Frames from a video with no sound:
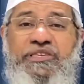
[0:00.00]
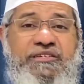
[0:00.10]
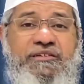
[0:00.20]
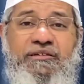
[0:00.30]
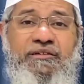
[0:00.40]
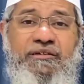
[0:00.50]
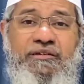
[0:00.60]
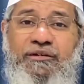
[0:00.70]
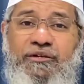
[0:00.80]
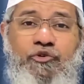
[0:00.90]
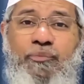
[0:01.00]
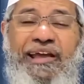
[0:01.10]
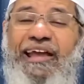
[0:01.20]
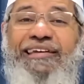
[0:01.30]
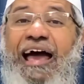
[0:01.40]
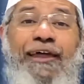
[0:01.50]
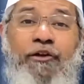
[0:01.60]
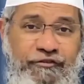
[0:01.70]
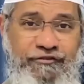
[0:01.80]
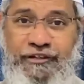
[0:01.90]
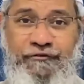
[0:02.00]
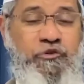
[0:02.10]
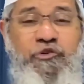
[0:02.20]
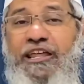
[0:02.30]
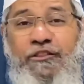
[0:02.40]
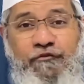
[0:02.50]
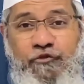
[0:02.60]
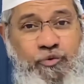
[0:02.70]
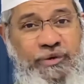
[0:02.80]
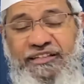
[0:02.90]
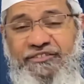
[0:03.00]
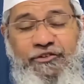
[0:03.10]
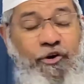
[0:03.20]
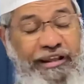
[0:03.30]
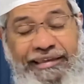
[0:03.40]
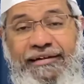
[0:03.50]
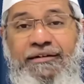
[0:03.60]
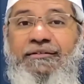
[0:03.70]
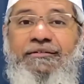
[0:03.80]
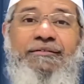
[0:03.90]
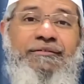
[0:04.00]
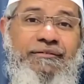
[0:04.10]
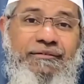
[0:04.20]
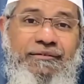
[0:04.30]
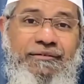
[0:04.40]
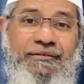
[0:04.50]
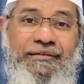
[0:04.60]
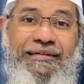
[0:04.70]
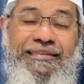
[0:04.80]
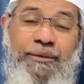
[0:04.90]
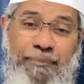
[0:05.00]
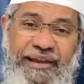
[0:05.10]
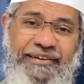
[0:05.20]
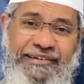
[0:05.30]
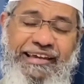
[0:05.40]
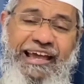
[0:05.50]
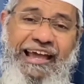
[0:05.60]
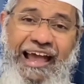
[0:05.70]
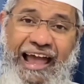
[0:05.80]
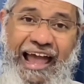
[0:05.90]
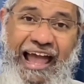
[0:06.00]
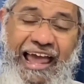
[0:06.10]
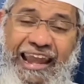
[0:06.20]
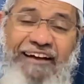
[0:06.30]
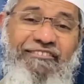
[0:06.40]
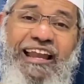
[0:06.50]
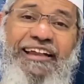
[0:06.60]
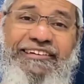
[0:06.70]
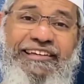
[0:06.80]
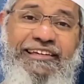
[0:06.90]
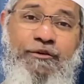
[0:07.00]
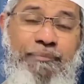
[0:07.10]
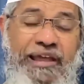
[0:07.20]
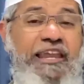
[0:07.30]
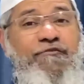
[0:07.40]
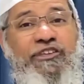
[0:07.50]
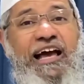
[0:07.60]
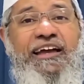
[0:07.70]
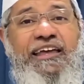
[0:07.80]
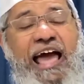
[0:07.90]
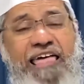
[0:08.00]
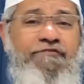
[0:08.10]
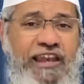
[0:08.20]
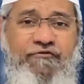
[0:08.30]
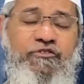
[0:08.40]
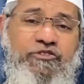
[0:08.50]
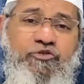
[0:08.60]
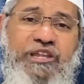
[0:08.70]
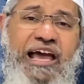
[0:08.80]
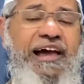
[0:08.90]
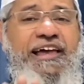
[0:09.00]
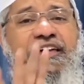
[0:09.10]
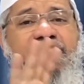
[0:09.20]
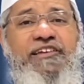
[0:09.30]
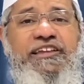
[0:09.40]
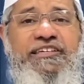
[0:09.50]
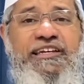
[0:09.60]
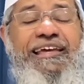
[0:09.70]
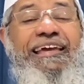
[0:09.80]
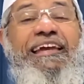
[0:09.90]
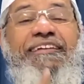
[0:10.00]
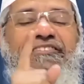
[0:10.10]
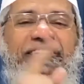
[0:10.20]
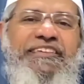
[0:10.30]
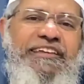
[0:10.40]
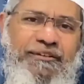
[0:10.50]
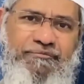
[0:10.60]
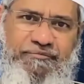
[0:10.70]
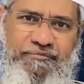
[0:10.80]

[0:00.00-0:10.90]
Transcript: which you may get tired of in few days or few weeks or a year. The best and everlasting, mainly for the akhirah as well as for the dunya, is religion. It is the deen.